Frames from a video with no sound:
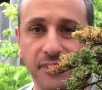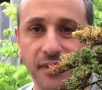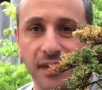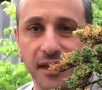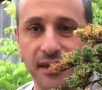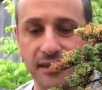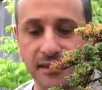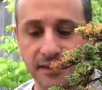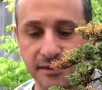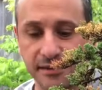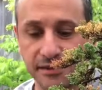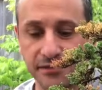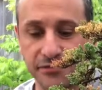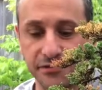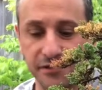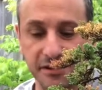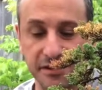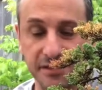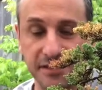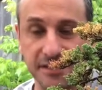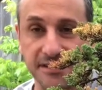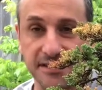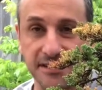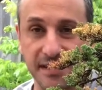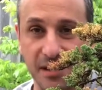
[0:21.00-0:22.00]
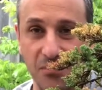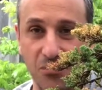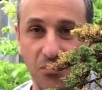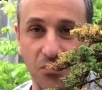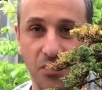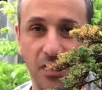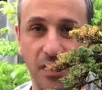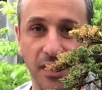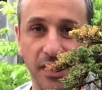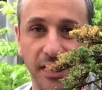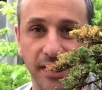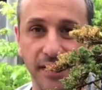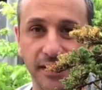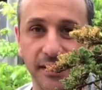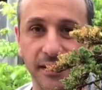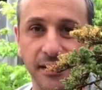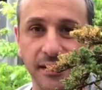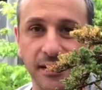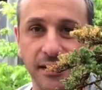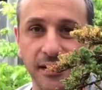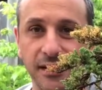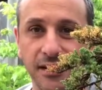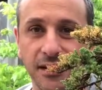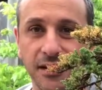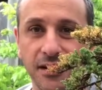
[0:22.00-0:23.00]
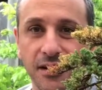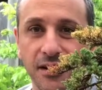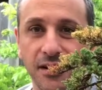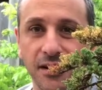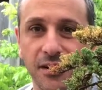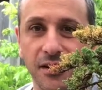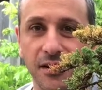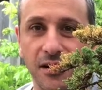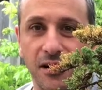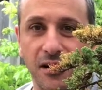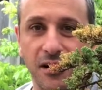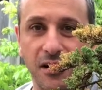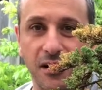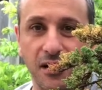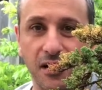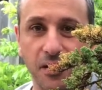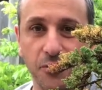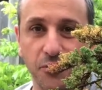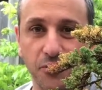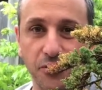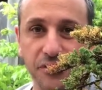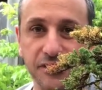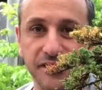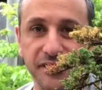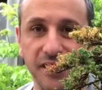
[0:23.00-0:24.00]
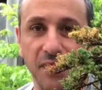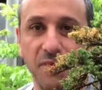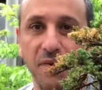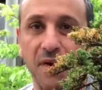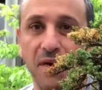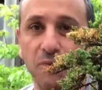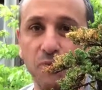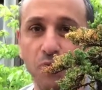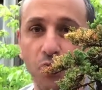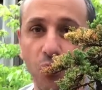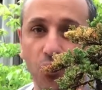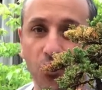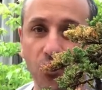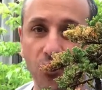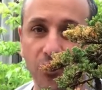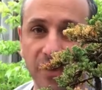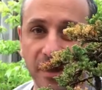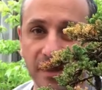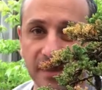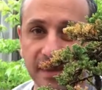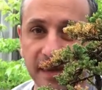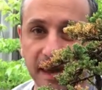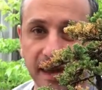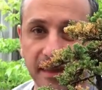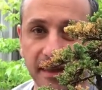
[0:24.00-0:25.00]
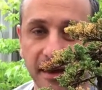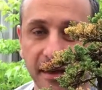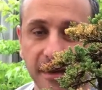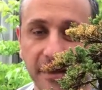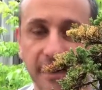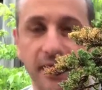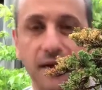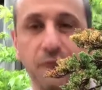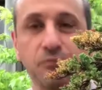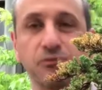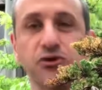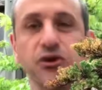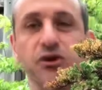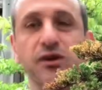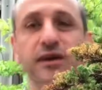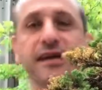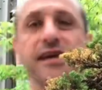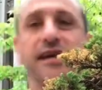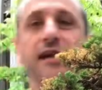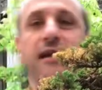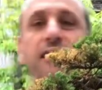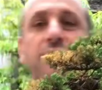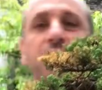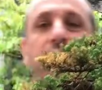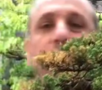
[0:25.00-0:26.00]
the differences and why I appreciate one more than the other. Now I'm trying to get